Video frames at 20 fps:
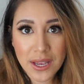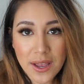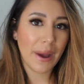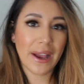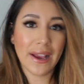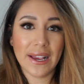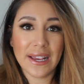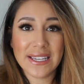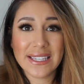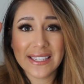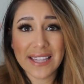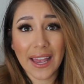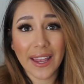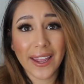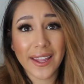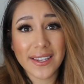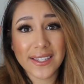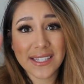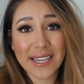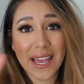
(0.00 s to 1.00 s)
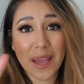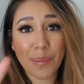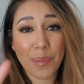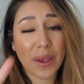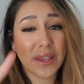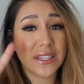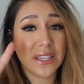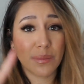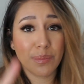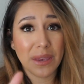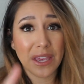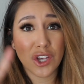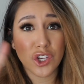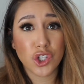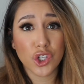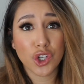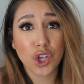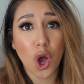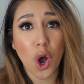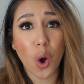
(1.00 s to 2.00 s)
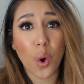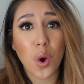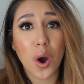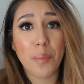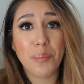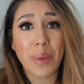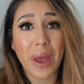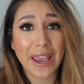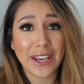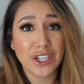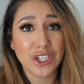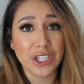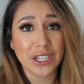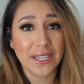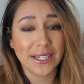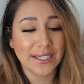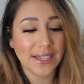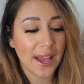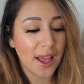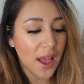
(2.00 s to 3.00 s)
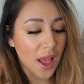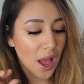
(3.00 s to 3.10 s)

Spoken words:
My second tip is to be so patient.